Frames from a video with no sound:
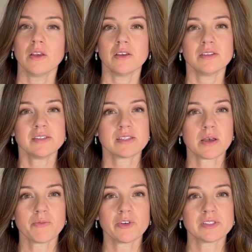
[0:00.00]

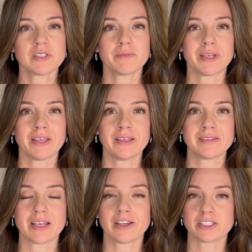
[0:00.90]
discomforts and
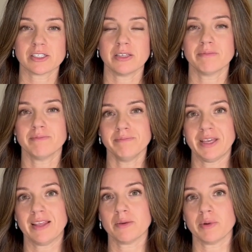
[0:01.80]
pains actually
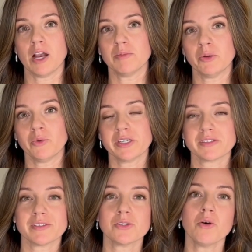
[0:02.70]
make the problem worse.
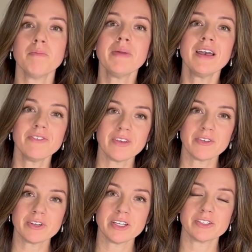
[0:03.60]
So my
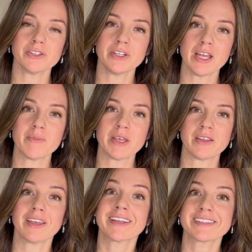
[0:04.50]
favorite
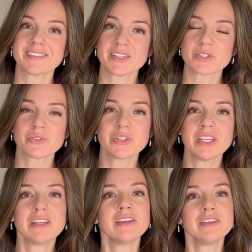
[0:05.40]
ergonomic
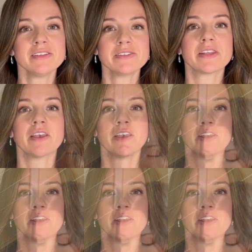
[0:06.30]
accessory is a